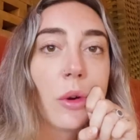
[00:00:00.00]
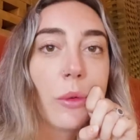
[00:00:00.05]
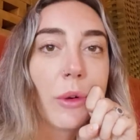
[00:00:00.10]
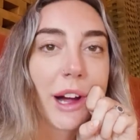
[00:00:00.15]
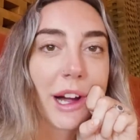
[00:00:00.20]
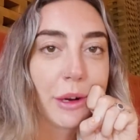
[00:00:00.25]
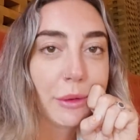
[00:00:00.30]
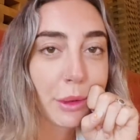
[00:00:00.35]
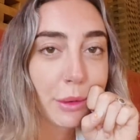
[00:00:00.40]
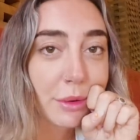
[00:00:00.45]

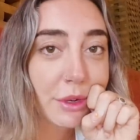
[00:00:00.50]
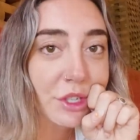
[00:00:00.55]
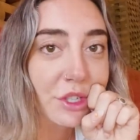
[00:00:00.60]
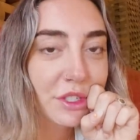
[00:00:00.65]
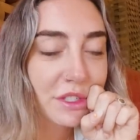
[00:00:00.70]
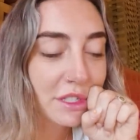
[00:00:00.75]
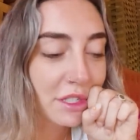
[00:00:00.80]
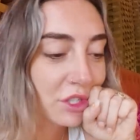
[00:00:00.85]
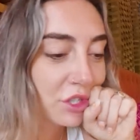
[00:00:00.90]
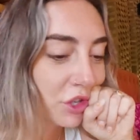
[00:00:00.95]
Wow, we were
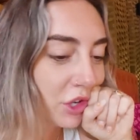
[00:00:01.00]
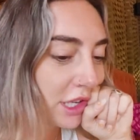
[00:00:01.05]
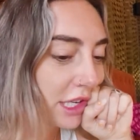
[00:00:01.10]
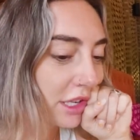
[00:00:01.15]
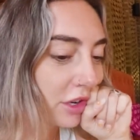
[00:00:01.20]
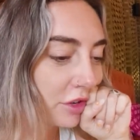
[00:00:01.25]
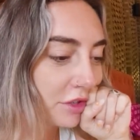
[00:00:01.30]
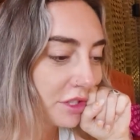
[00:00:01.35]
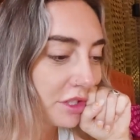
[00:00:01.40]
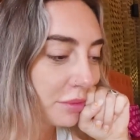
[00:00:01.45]
just
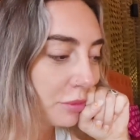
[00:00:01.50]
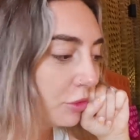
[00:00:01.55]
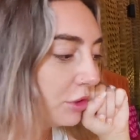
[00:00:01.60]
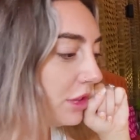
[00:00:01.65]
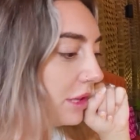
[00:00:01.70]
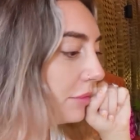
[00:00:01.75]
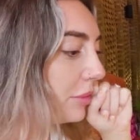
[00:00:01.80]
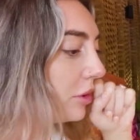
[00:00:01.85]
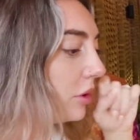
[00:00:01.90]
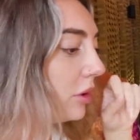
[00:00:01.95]
enjoying our
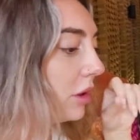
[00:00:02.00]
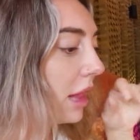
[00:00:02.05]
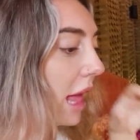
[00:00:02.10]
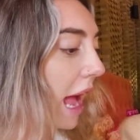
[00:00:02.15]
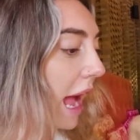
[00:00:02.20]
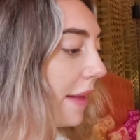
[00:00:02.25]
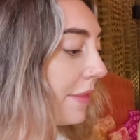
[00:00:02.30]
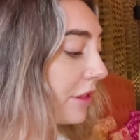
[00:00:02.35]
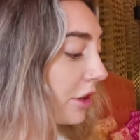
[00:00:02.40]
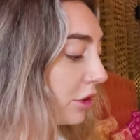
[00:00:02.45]
smoothie bowl
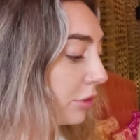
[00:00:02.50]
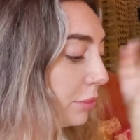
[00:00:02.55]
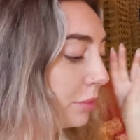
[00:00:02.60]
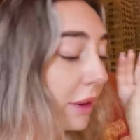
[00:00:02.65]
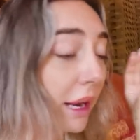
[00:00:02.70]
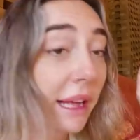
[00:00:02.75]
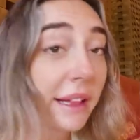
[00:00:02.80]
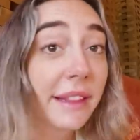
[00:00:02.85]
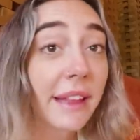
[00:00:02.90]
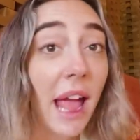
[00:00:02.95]
and our
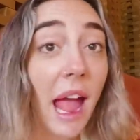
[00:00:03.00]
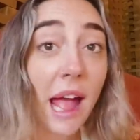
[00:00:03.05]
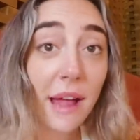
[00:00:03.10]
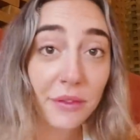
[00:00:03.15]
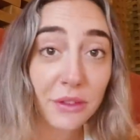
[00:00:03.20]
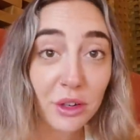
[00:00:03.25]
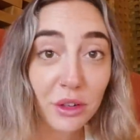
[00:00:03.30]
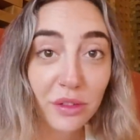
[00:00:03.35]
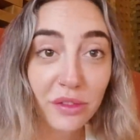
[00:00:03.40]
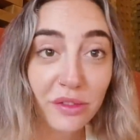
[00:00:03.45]
bread
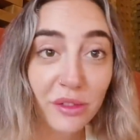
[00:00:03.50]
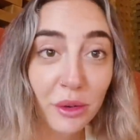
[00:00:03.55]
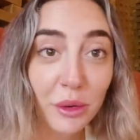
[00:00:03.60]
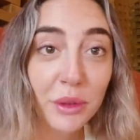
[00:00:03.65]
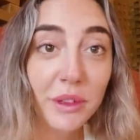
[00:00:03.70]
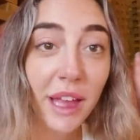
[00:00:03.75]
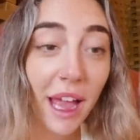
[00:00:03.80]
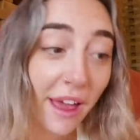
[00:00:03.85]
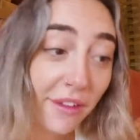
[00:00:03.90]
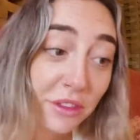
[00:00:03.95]
and our
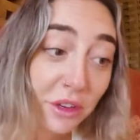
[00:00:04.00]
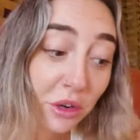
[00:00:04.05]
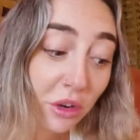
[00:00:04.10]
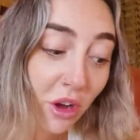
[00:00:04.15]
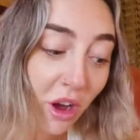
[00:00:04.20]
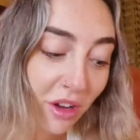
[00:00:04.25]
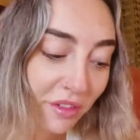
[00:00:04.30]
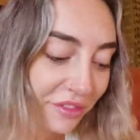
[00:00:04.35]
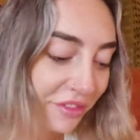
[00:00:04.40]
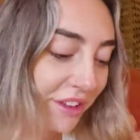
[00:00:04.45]
fruit and our
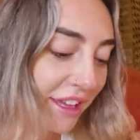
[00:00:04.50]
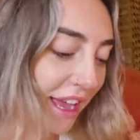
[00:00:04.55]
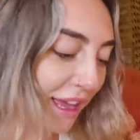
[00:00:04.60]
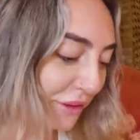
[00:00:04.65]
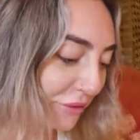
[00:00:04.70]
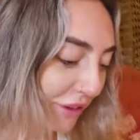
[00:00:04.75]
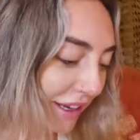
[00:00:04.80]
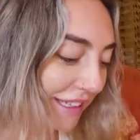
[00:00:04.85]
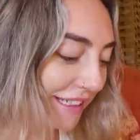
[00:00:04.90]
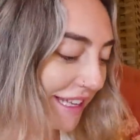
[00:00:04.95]
coffee.
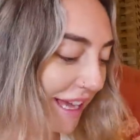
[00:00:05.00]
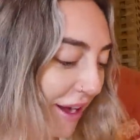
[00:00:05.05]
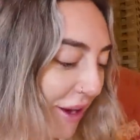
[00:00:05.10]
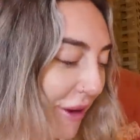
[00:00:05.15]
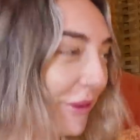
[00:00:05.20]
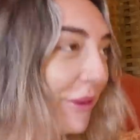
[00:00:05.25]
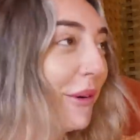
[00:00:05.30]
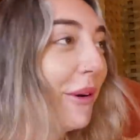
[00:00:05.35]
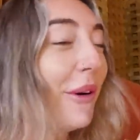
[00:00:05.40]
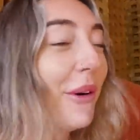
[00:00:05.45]
And right
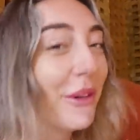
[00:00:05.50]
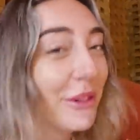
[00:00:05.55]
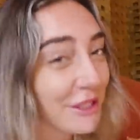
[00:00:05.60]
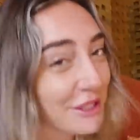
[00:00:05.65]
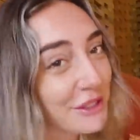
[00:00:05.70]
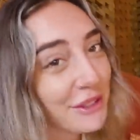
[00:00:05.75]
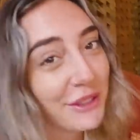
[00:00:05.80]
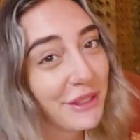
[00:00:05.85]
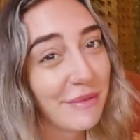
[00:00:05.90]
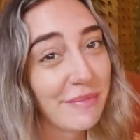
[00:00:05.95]
now
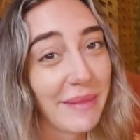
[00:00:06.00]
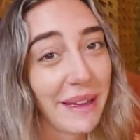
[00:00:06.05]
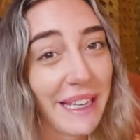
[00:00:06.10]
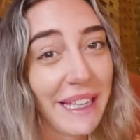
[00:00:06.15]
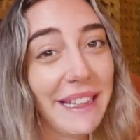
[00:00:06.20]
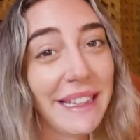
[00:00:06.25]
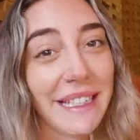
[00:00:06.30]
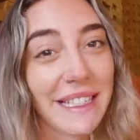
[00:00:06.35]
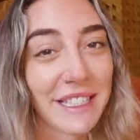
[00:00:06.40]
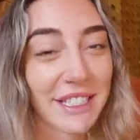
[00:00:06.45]
also the
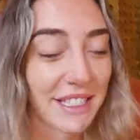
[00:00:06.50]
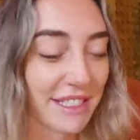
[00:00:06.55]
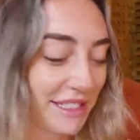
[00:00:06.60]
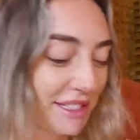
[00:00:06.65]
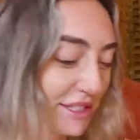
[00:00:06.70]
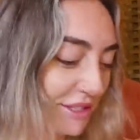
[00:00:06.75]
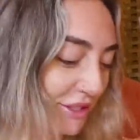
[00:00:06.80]
main dish is